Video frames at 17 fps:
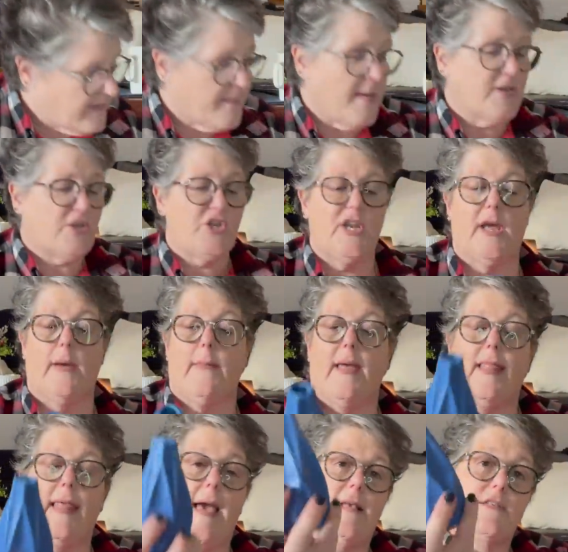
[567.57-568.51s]
mentioning in my
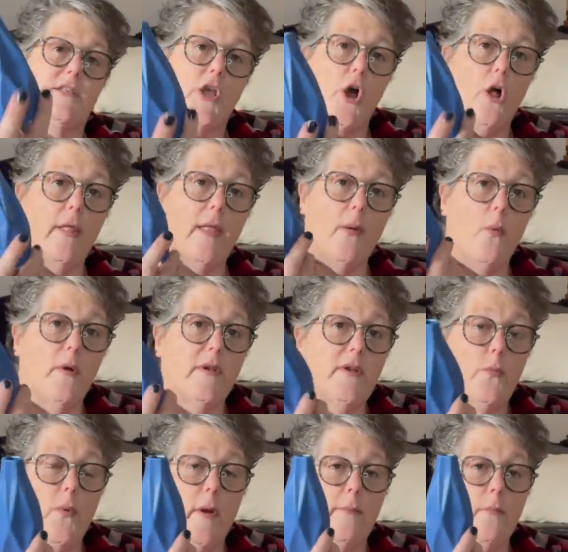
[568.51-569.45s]
last haul I
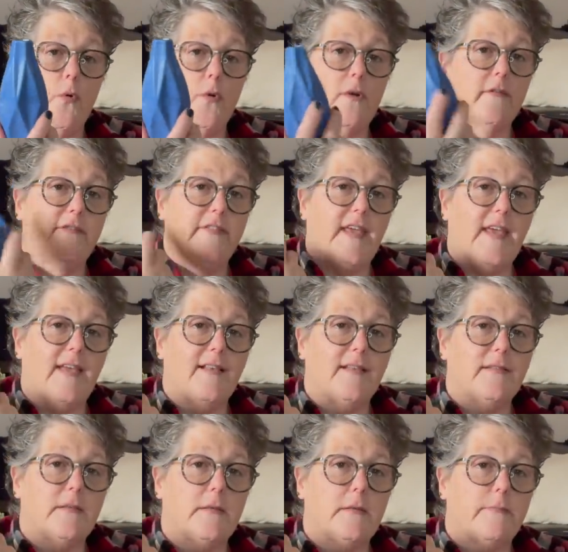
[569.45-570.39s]
wanted one more of
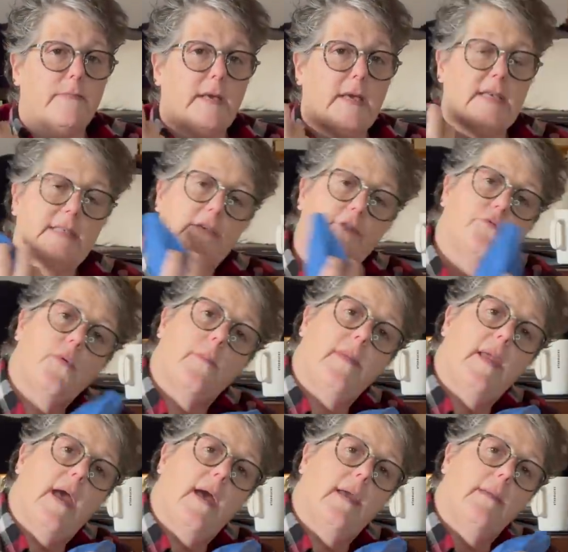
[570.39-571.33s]
these because there's one
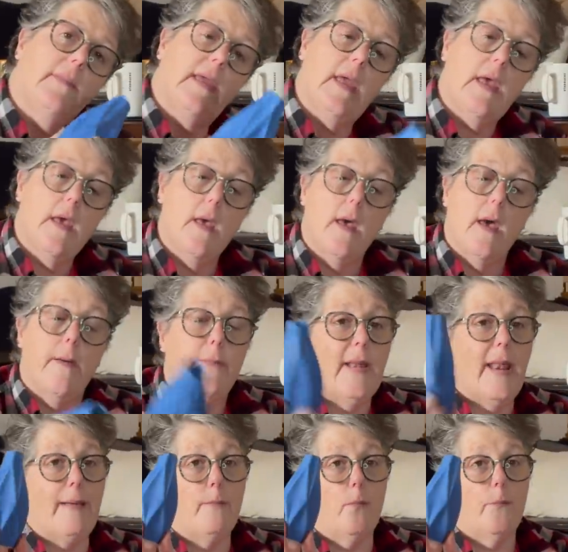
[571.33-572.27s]
behind me,
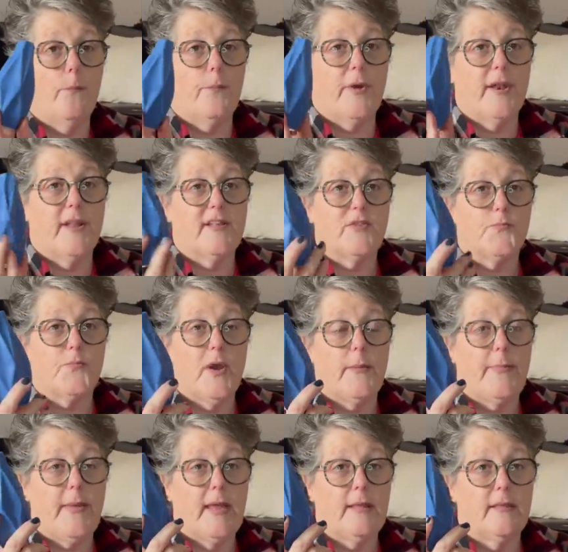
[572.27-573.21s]
but I'm going to spray
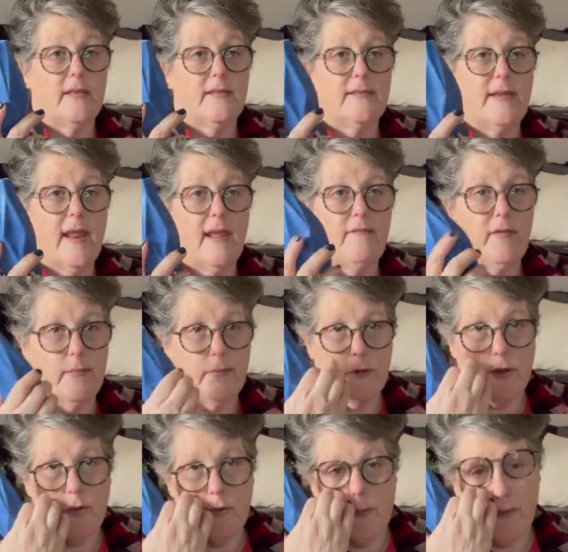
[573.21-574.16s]
paint this navy
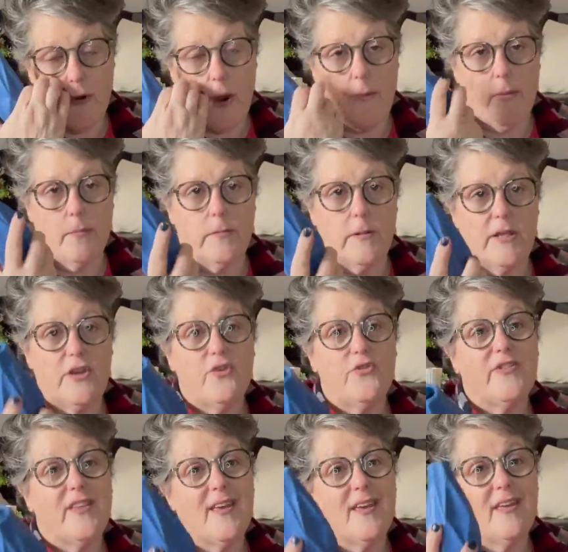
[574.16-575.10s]
blue and probably
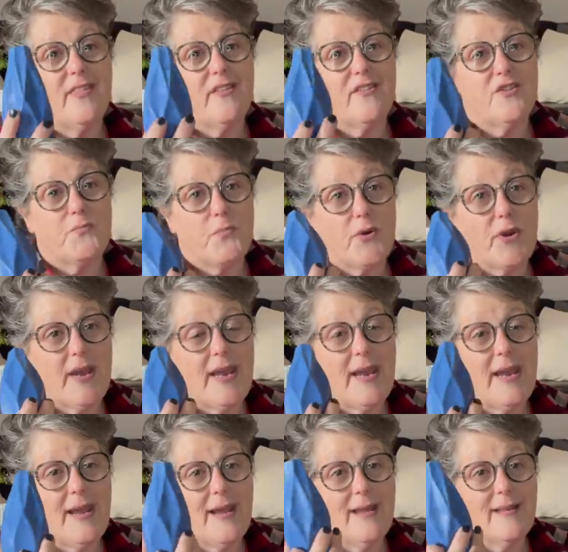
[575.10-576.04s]
use it in the
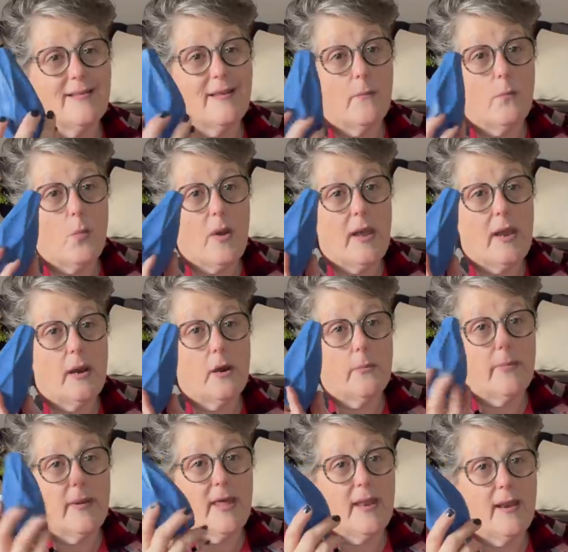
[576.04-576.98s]
spring somewhere,
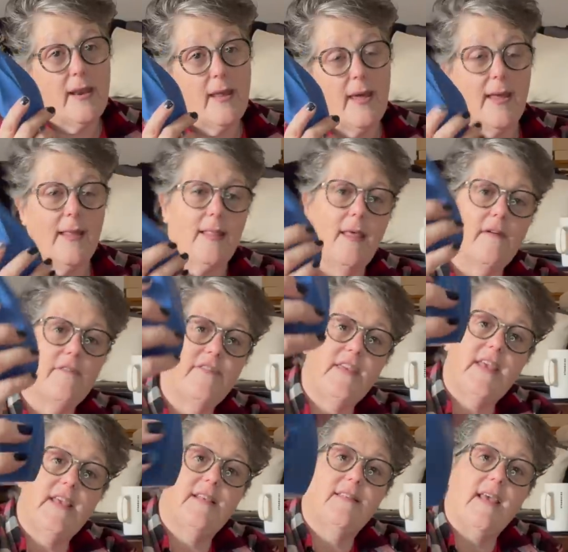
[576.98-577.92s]
but I love
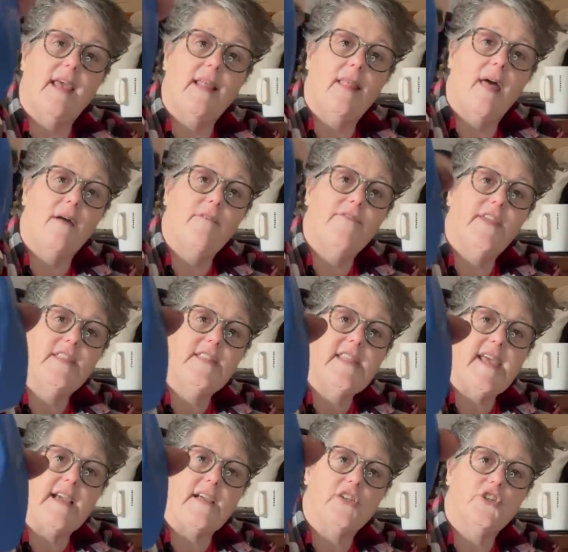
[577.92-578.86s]
these. I love the
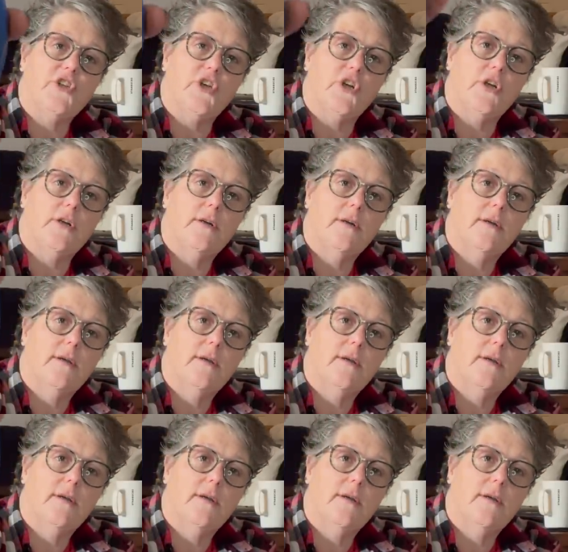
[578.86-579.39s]
texture